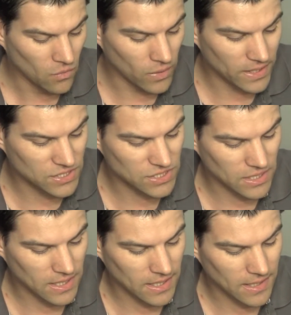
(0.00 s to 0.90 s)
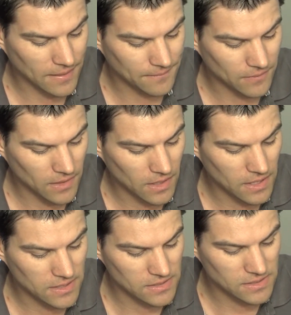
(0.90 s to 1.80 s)
which
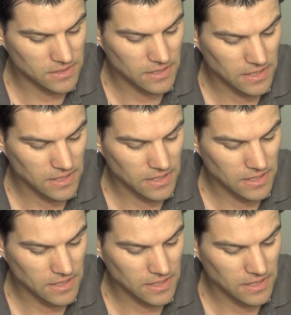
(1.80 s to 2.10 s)
is